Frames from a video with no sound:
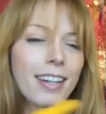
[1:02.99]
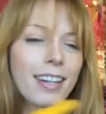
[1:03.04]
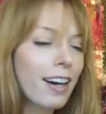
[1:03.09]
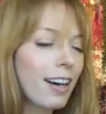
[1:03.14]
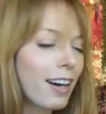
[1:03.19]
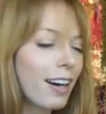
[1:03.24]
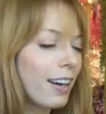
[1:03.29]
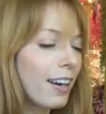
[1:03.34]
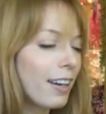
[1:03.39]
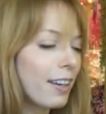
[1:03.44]

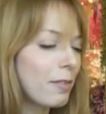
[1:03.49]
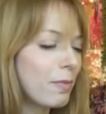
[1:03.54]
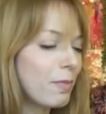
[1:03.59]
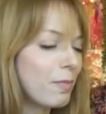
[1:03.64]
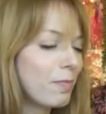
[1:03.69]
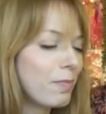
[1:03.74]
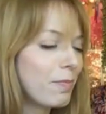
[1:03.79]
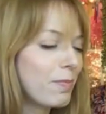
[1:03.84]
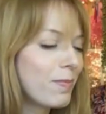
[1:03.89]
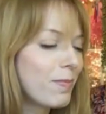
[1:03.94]

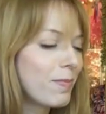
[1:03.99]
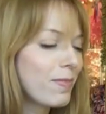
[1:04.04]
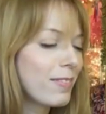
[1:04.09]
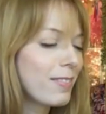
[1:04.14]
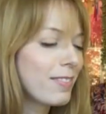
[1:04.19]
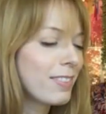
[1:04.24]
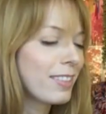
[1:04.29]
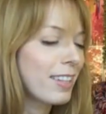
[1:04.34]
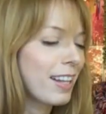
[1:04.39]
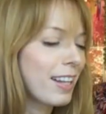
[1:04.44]

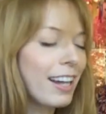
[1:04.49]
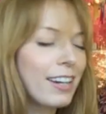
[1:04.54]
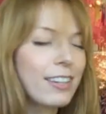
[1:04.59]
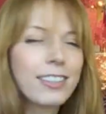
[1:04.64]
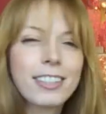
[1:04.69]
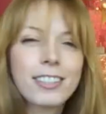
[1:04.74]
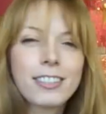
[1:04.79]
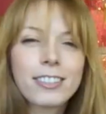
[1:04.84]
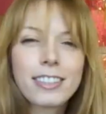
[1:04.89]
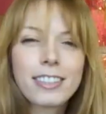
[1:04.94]
I
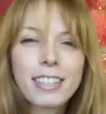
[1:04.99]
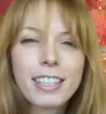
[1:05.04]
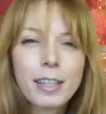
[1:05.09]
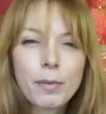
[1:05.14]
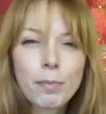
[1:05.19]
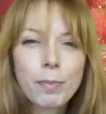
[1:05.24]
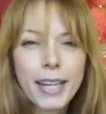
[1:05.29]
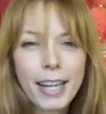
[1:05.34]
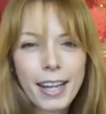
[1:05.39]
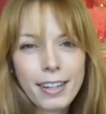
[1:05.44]
don't usually
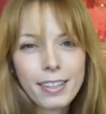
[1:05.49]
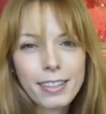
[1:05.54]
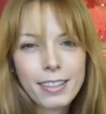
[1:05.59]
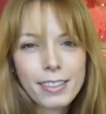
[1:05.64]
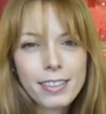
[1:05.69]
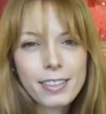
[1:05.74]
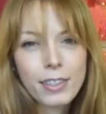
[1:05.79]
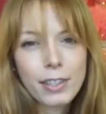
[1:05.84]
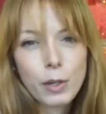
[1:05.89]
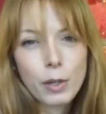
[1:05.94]
eat
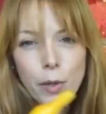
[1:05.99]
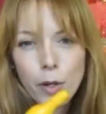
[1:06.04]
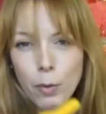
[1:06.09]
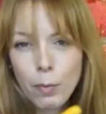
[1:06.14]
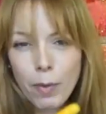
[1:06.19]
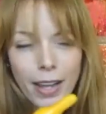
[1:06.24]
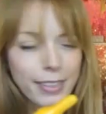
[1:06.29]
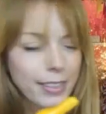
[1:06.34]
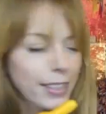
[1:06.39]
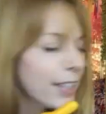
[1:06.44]
bananas, so I hope you don't
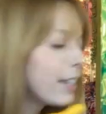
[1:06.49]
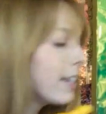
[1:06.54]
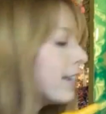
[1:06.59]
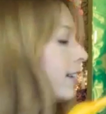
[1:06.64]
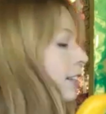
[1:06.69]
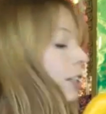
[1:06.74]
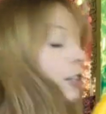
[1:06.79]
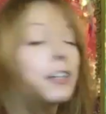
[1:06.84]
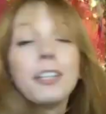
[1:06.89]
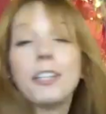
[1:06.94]
mind.
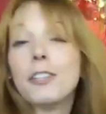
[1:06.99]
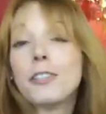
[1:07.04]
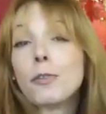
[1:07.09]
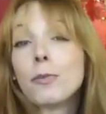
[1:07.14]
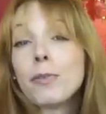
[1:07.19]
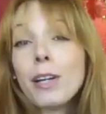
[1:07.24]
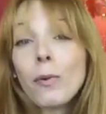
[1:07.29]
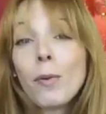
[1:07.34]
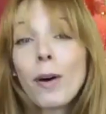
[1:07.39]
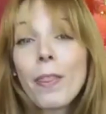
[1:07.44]
You can use a
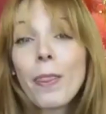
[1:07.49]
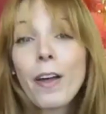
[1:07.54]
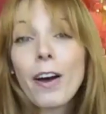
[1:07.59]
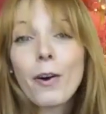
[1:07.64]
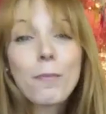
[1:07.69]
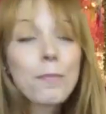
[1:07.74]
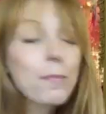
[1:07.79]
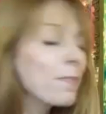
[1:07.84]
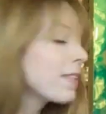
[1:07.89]
real one though.